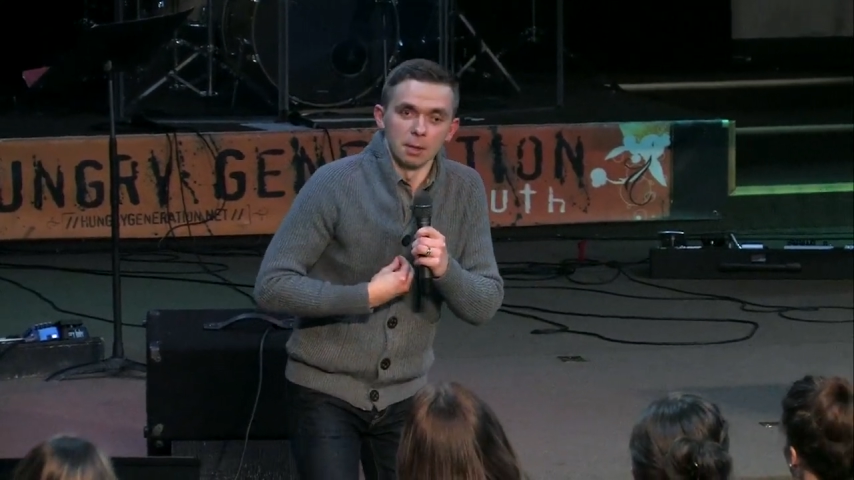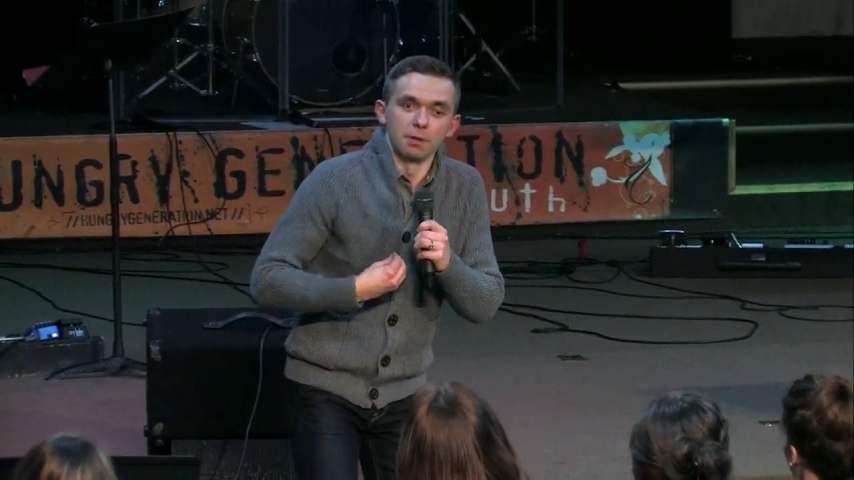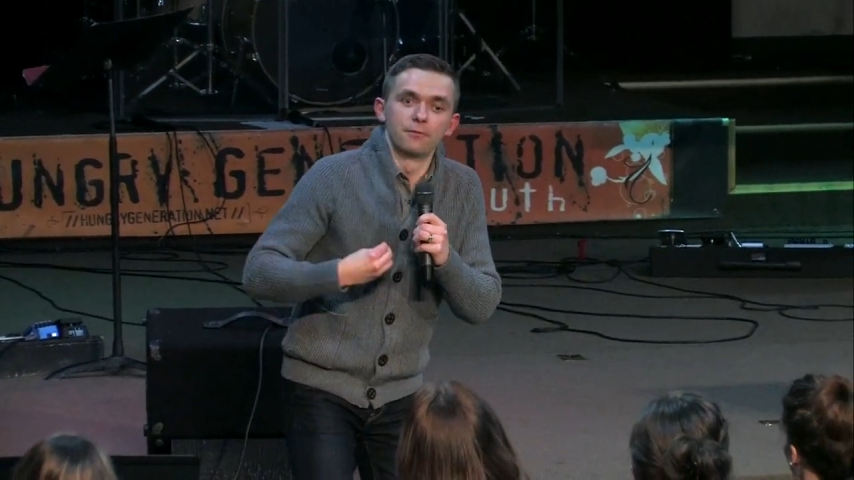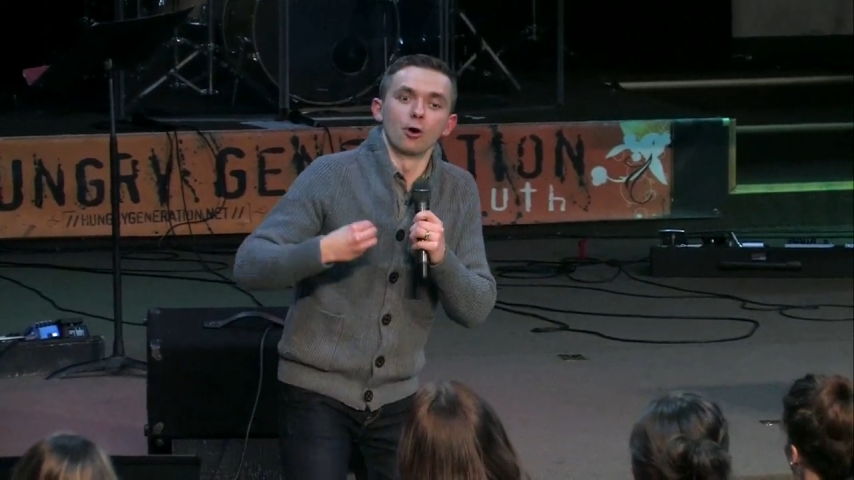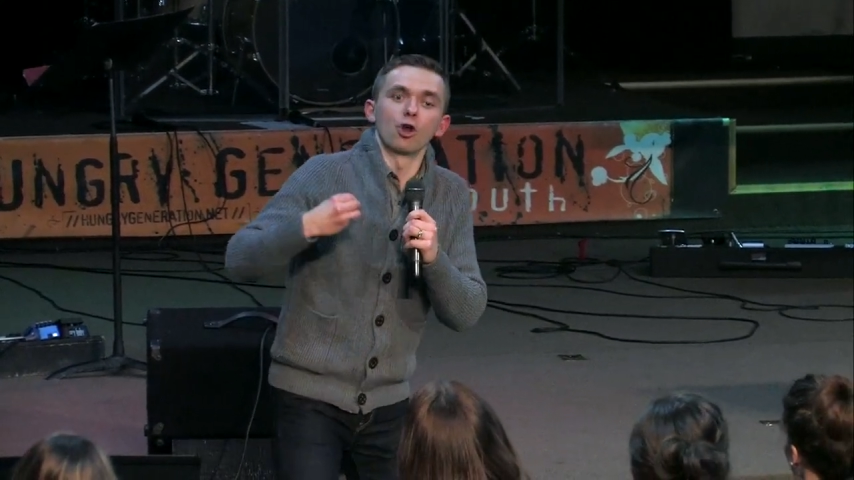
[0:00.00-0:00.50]

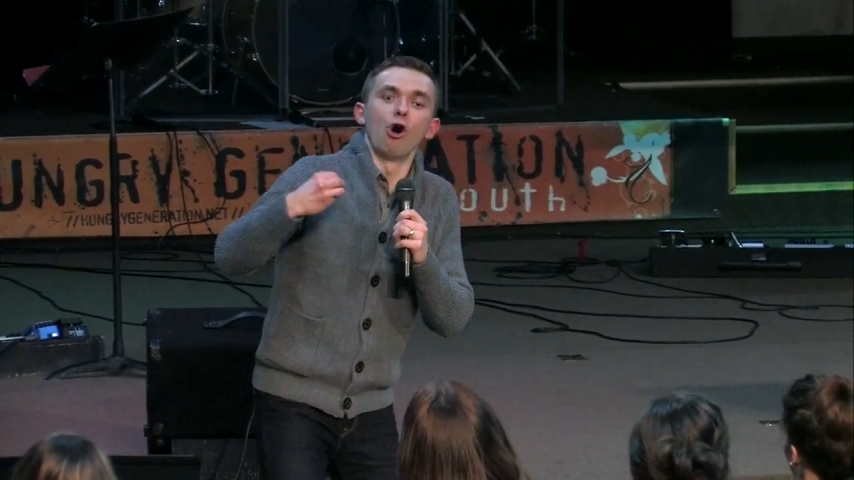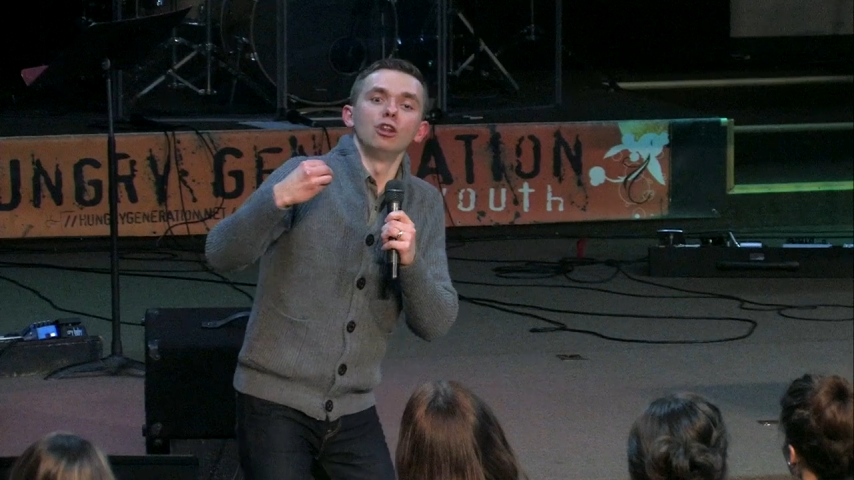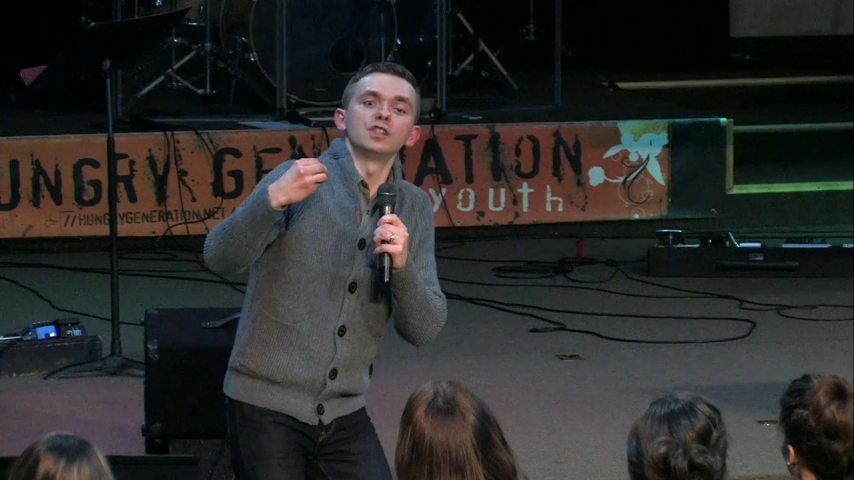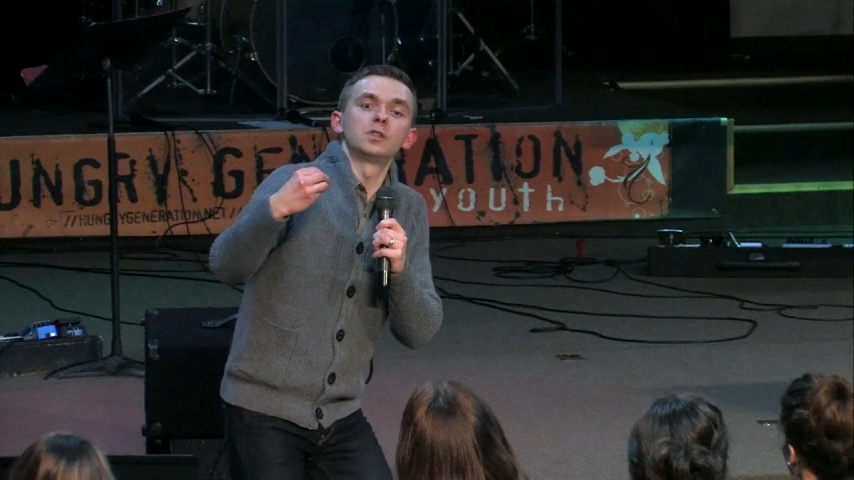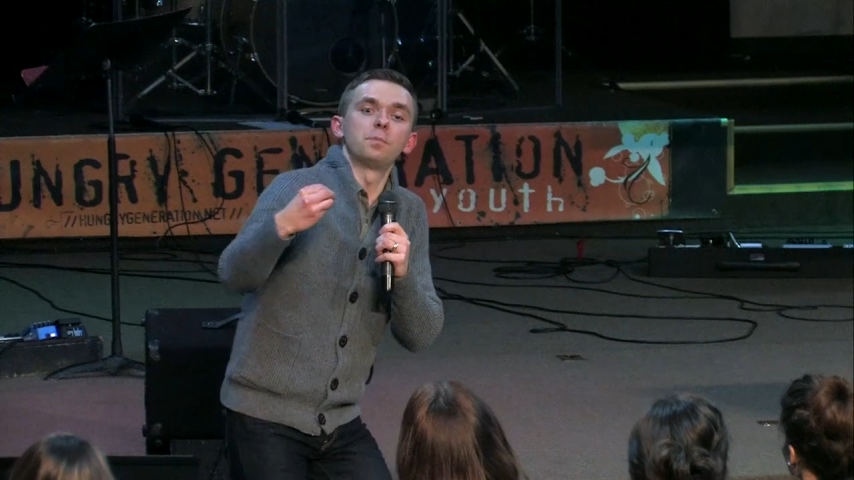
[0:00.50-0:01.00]
before
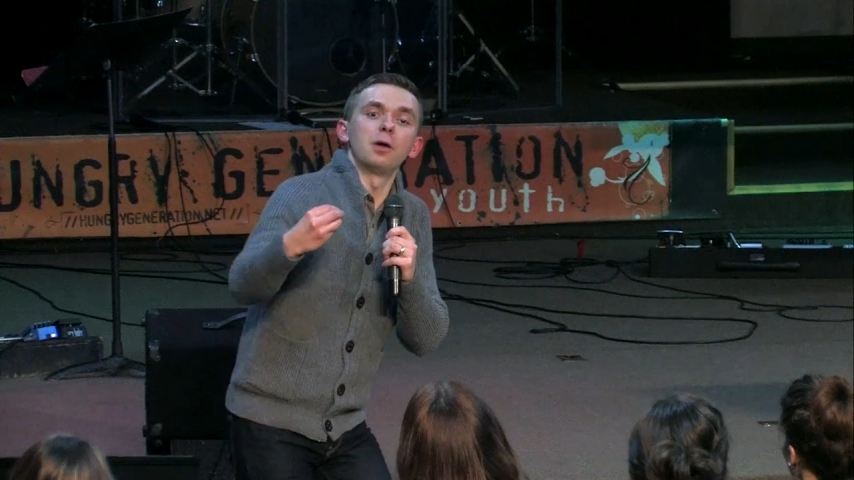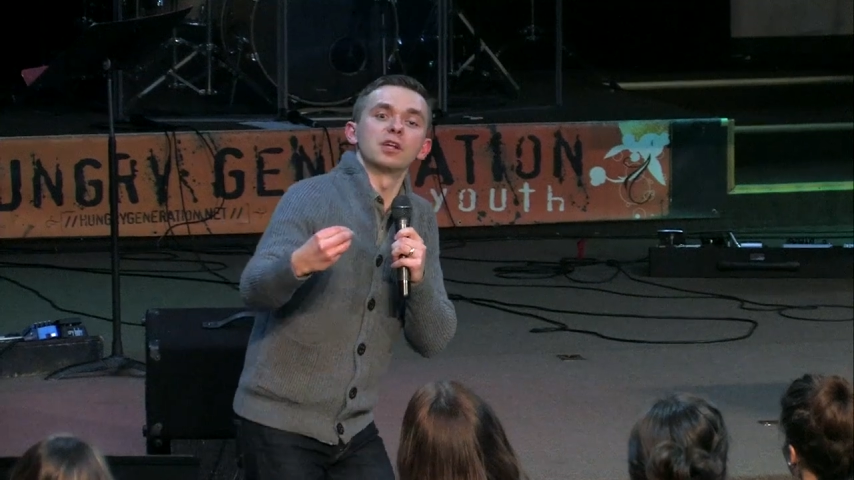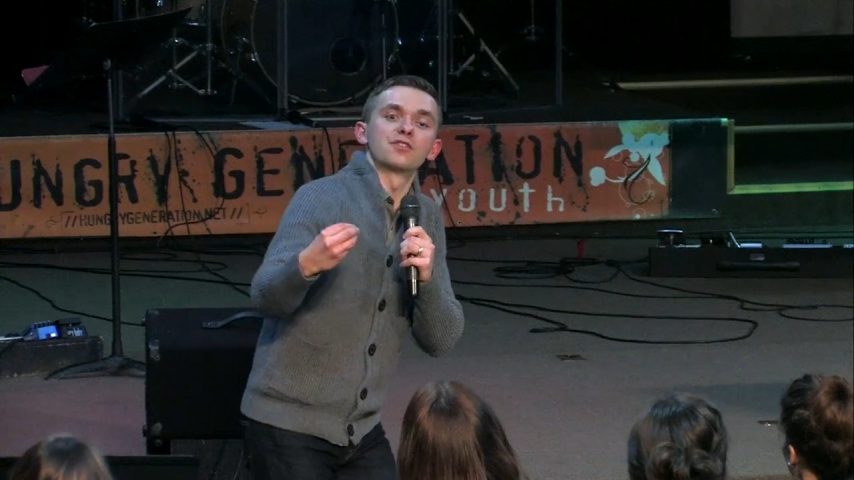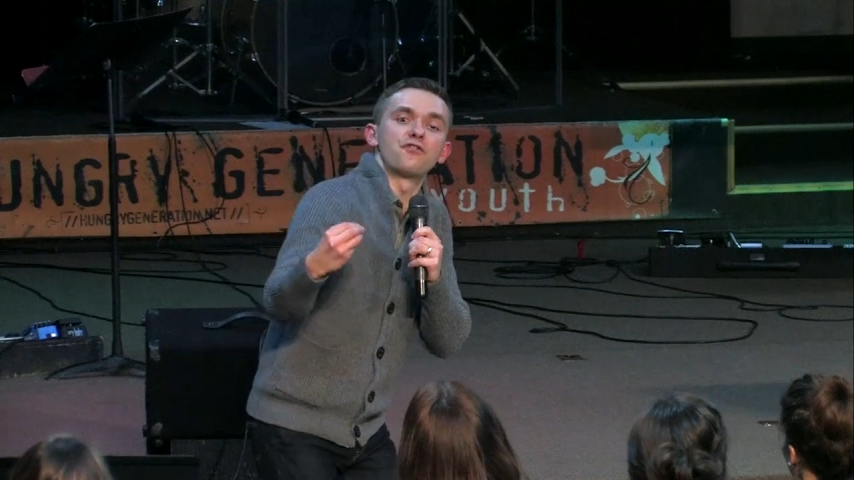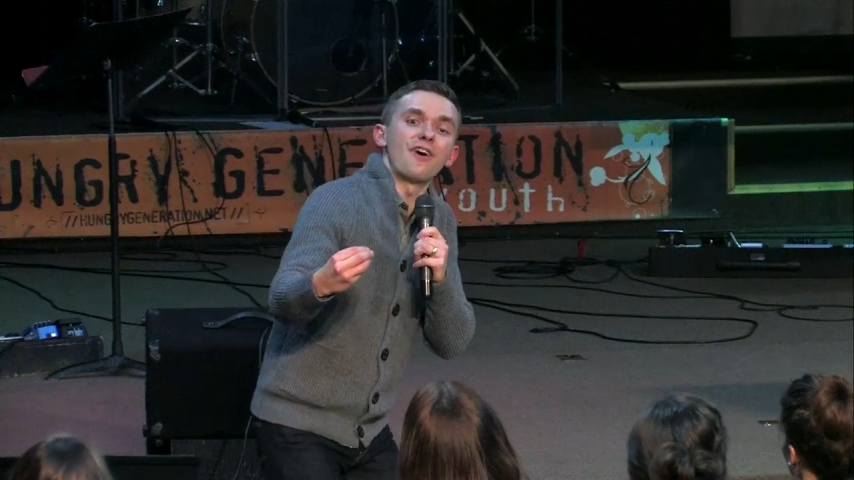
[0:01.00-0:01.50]
Holy
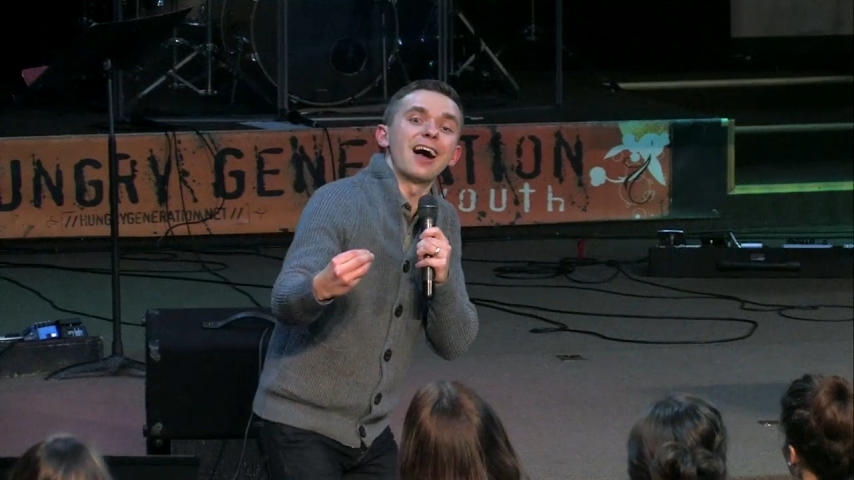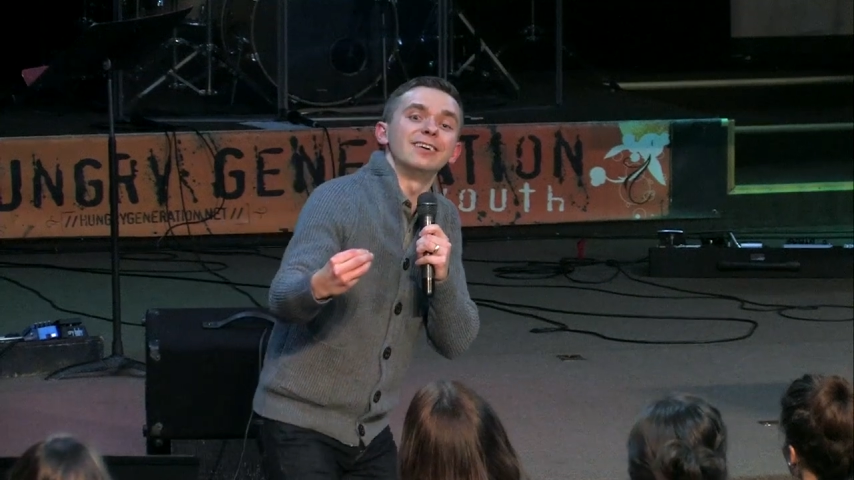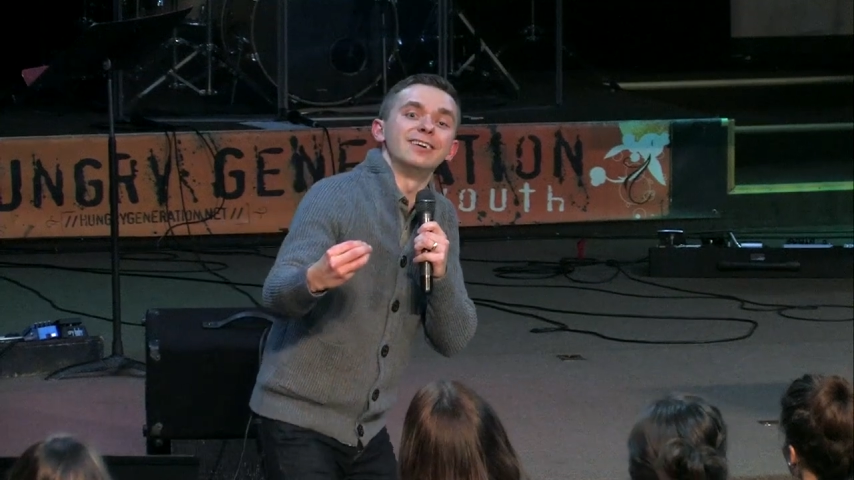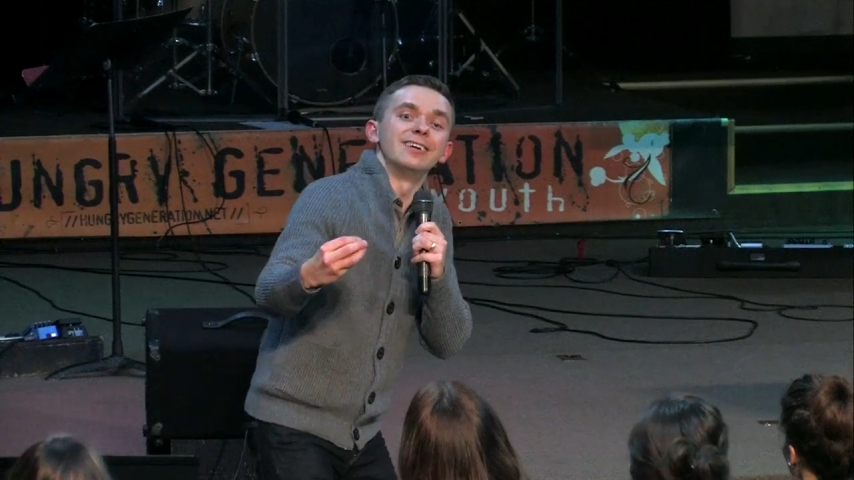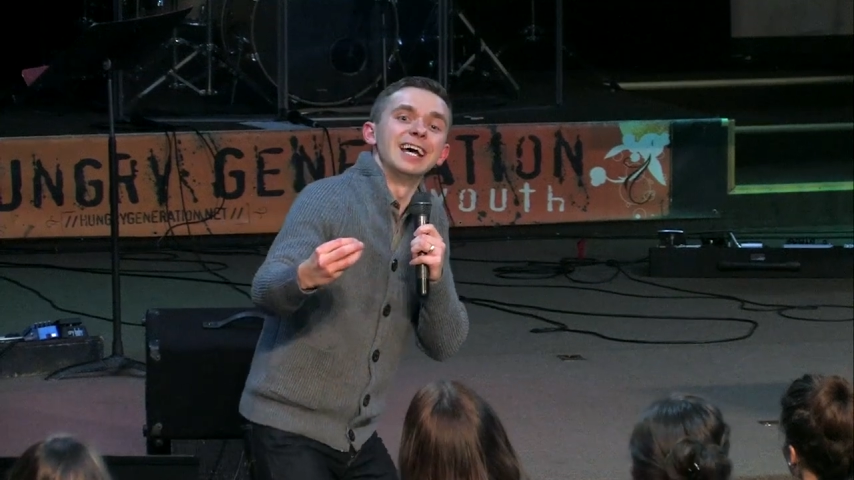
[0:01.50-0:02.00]
Spirit's
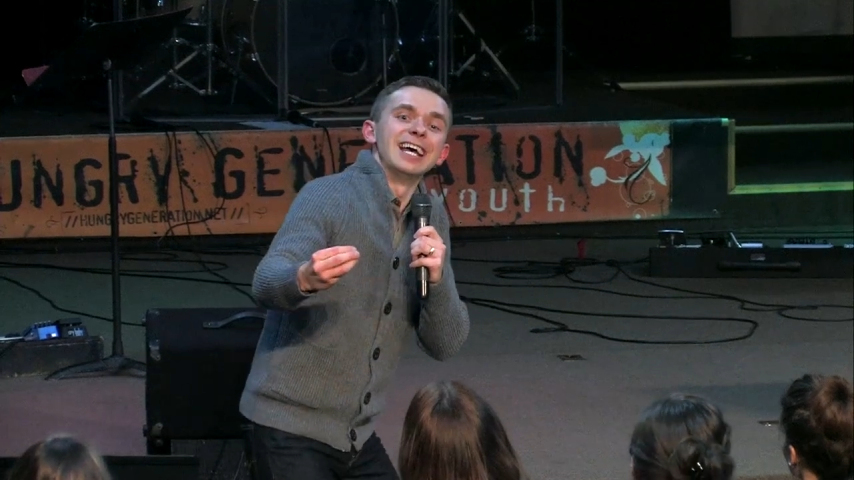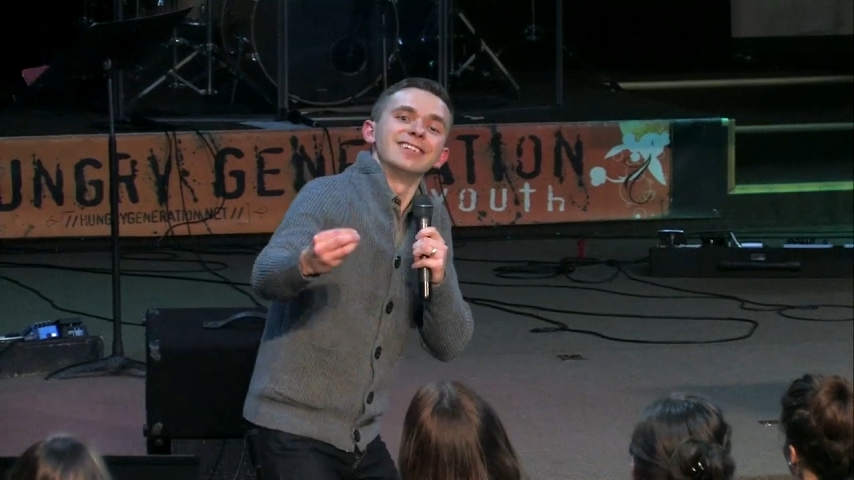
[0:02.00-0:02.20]
fire